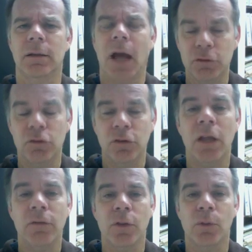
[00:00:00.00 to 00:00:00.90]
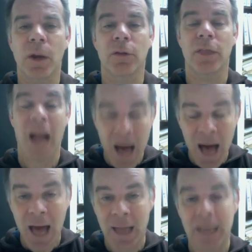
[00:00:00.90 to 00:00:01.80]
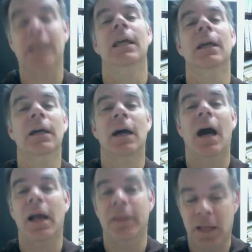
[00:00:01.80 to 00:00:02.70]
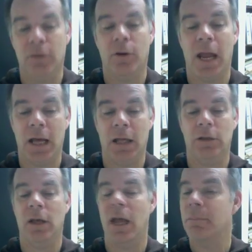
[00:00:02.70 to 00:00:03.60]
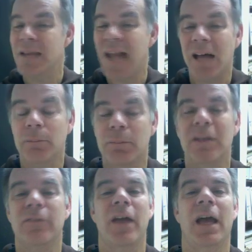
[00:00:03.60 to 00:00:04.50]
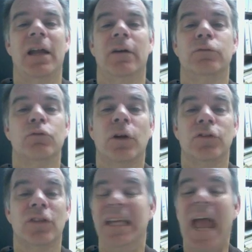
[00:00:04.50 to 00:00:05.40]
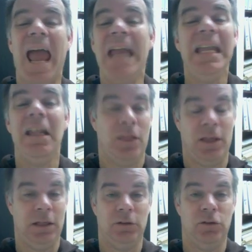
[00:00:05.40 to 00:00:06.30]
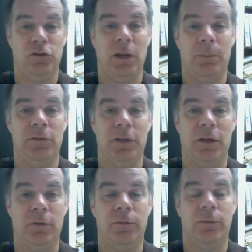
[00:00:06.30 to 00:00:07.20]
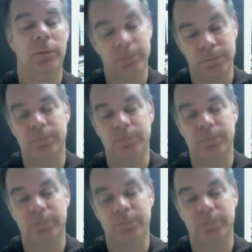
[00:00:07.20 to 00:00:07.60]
I should say for the record that I, on the other hand, am not a big fan of trusting anything to shape itself. Oh,